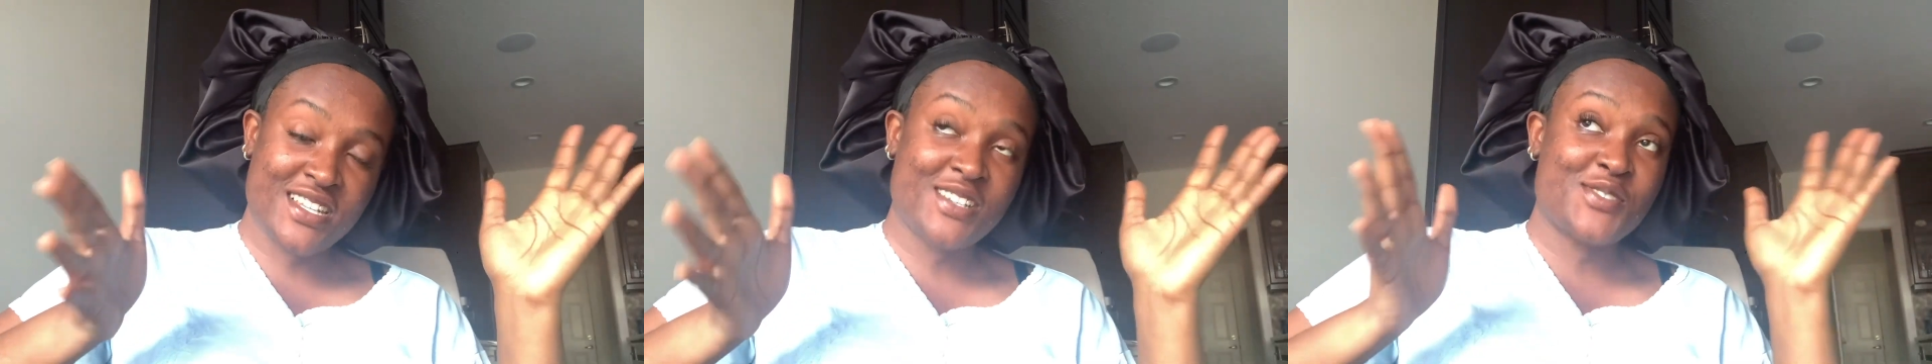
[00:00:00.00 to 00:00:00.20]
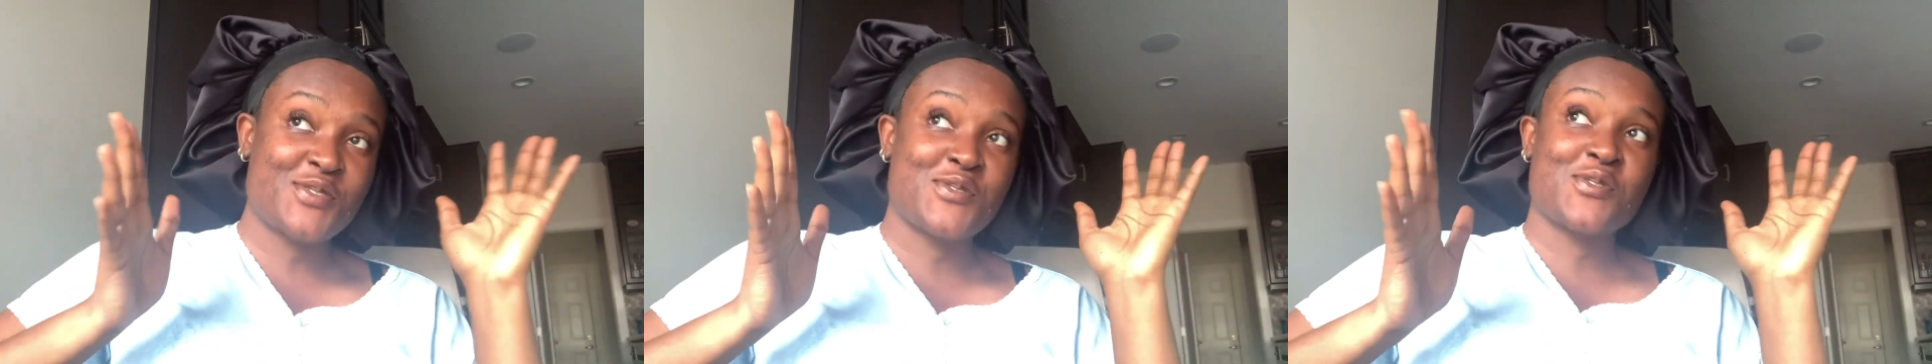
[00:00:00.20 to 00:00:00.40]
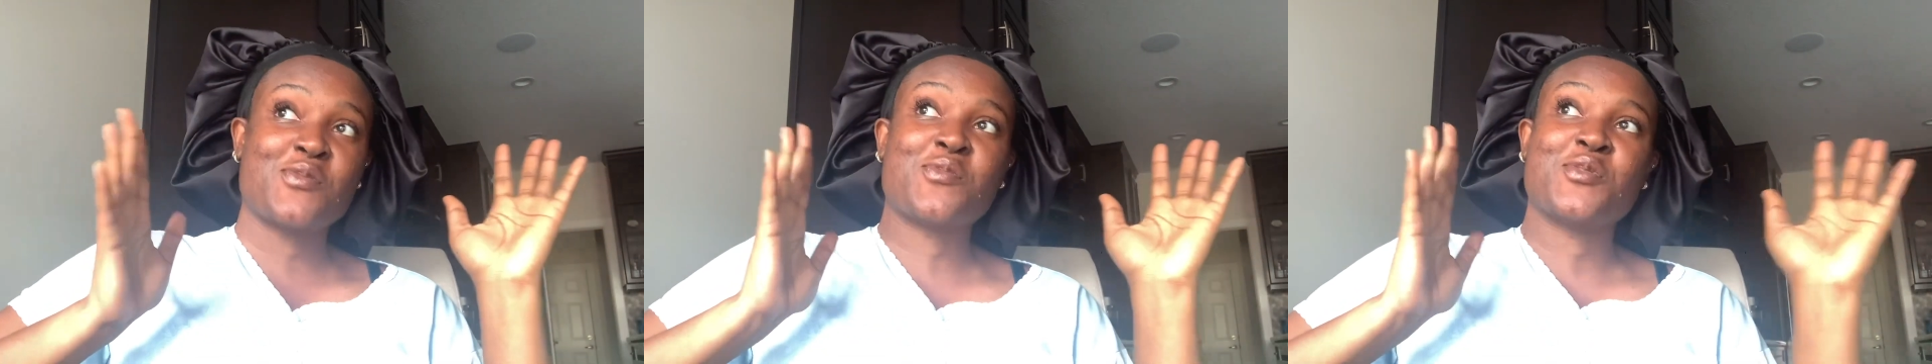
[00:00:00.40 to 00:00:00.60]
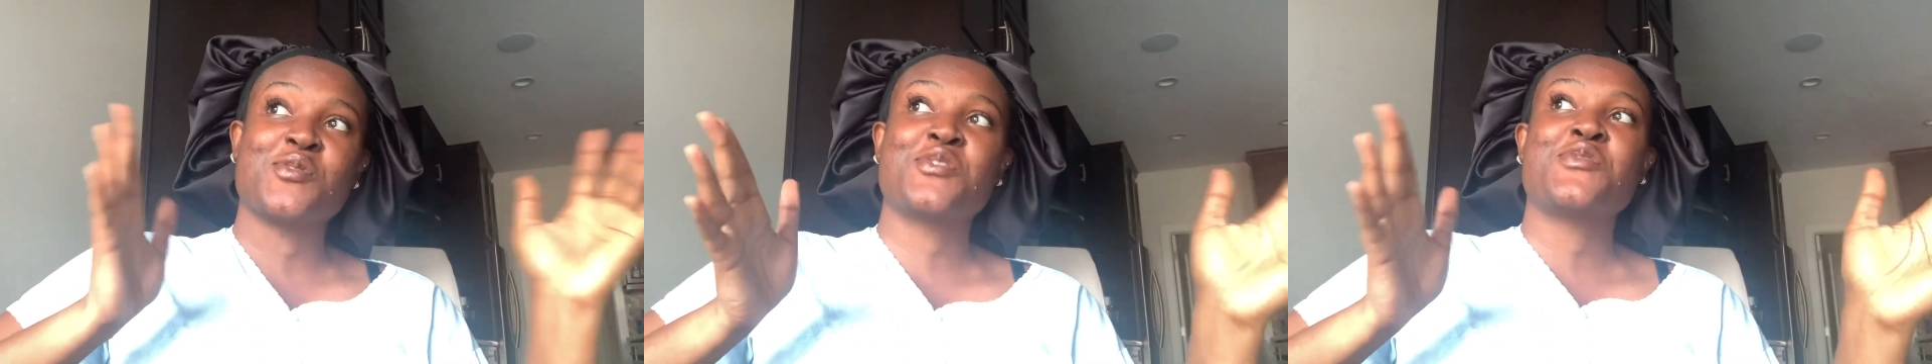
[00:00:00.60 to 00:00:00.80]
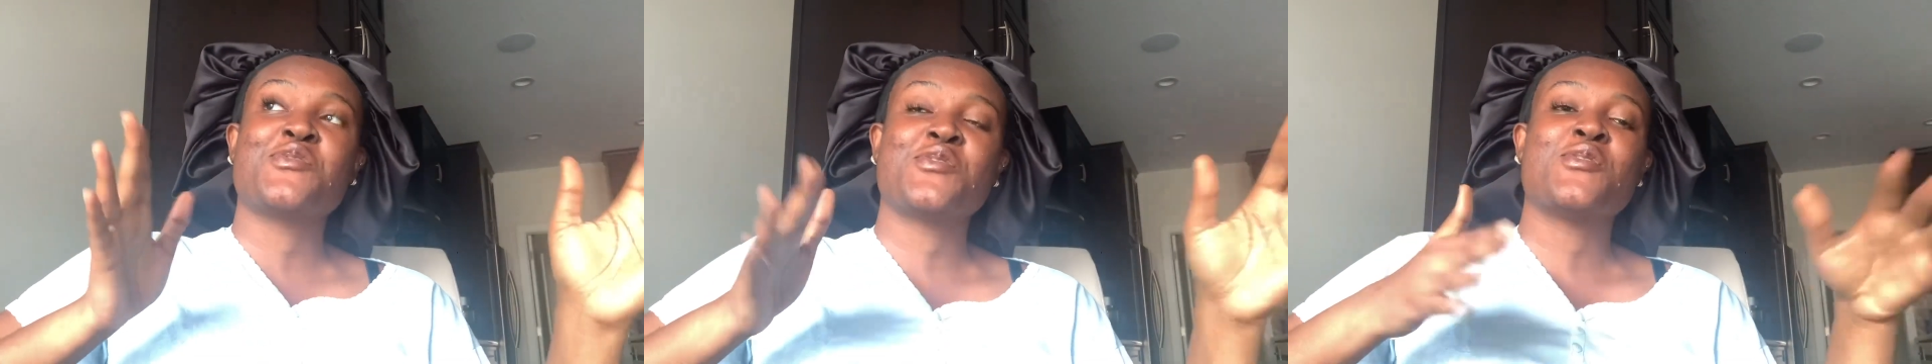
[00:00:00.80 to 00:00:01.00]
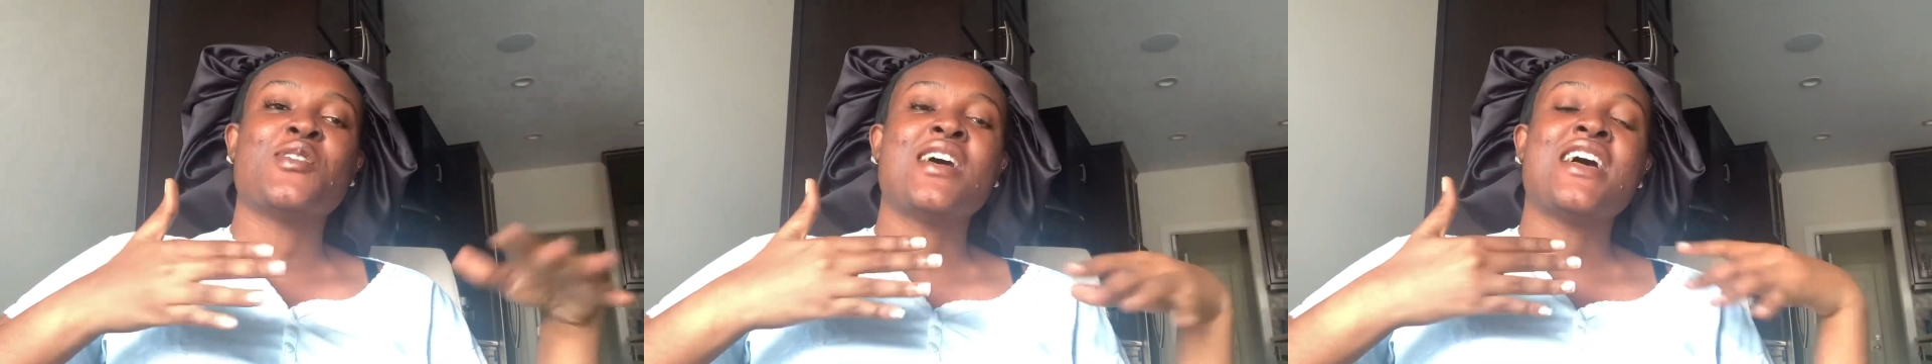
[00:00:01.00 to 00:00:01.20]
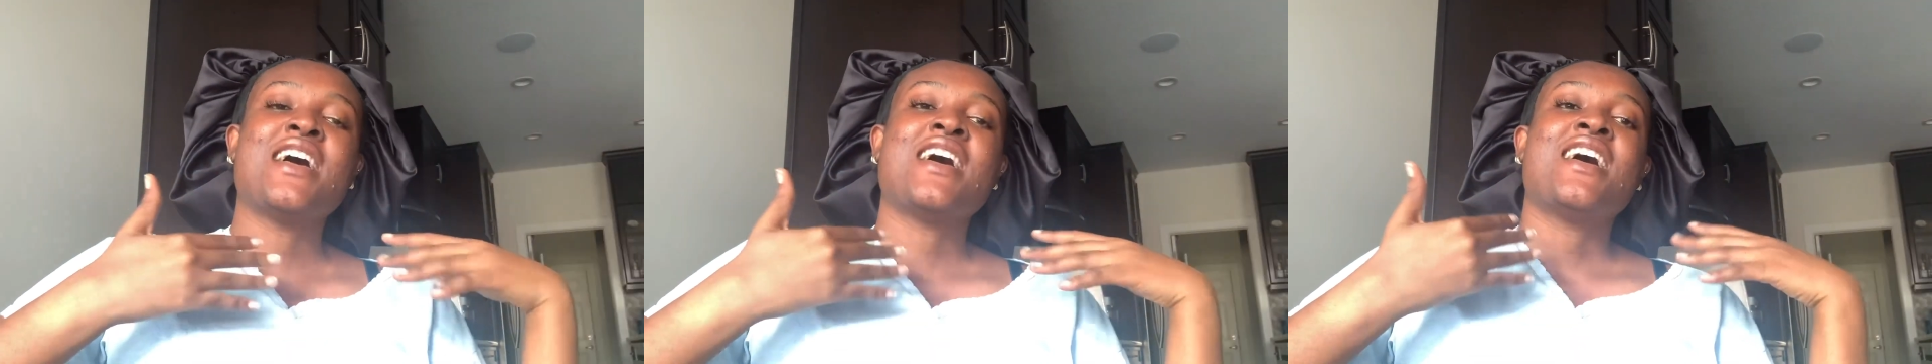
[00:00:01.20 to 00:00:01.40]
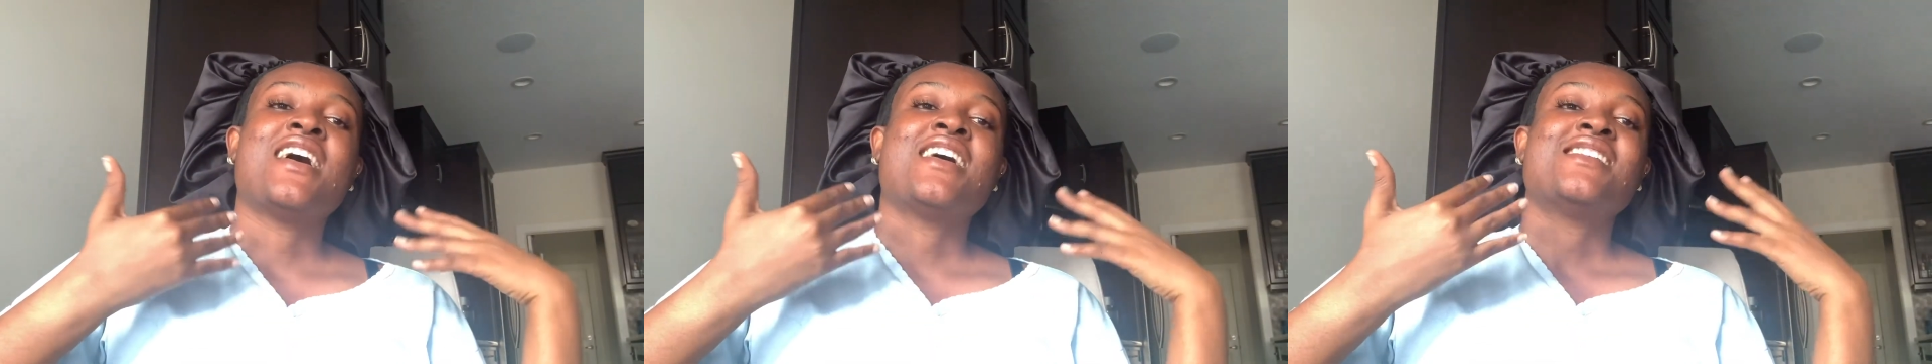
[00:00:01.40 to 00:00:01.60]
Thank you so much for
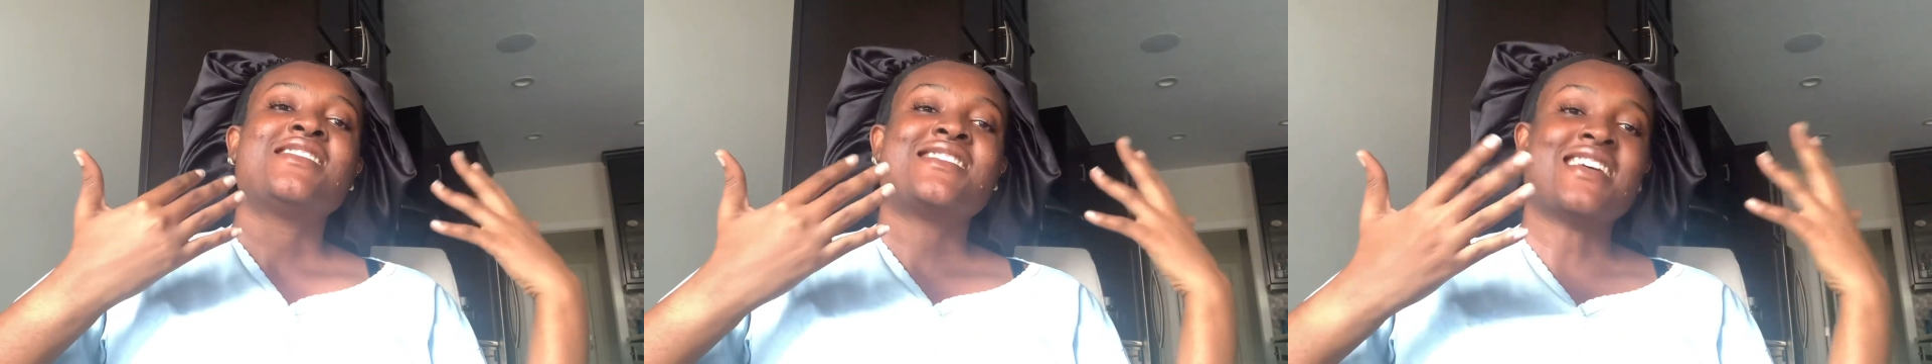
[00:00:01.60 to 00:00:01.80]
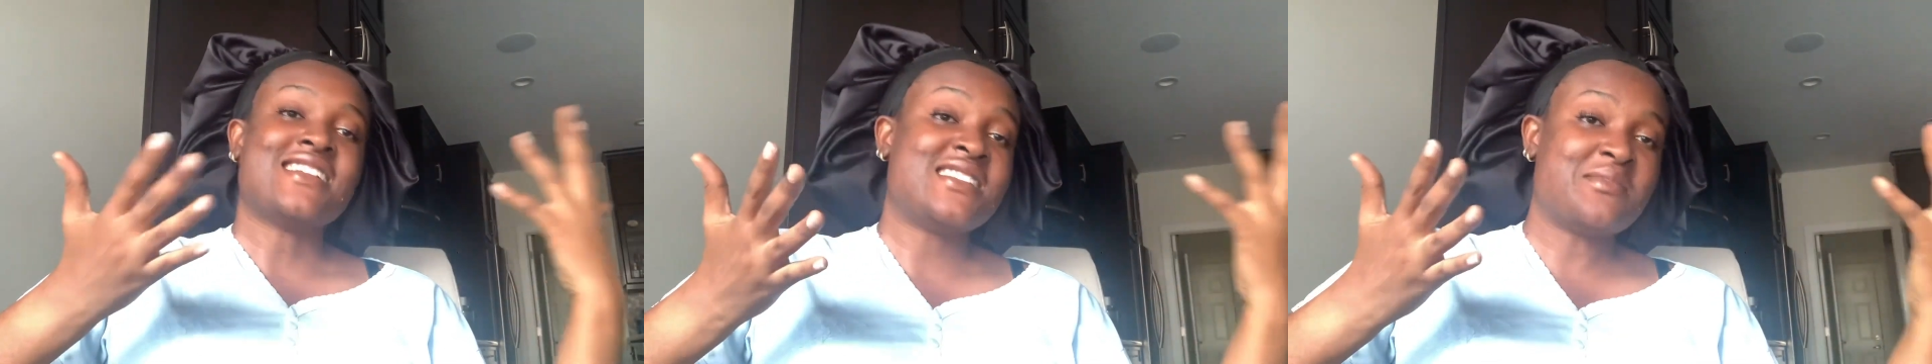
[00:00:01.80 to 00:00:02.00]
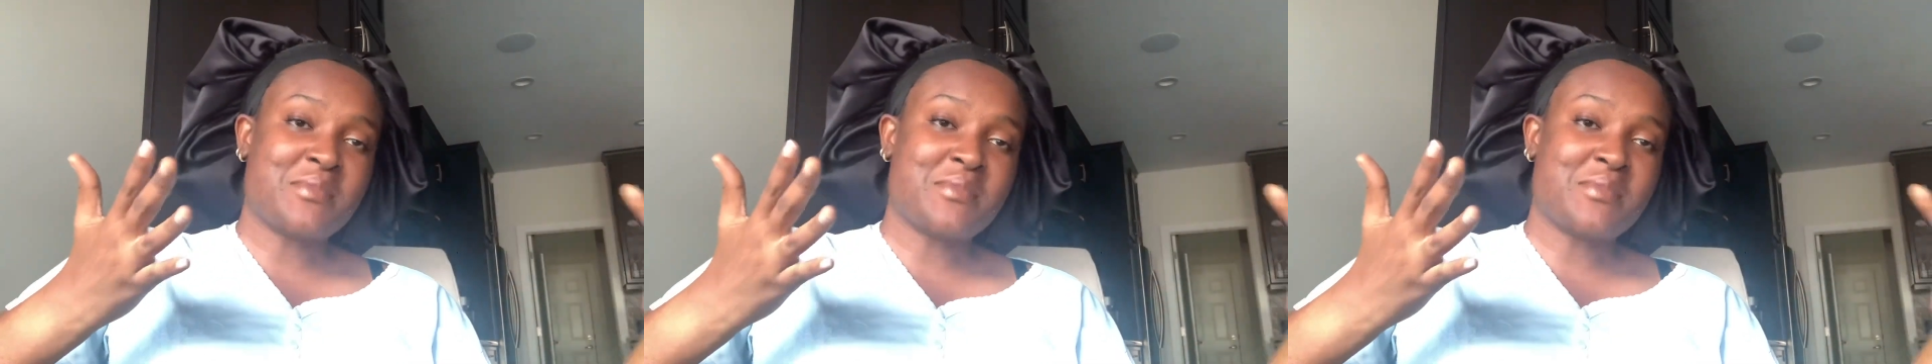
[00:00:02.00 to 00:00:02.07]
sending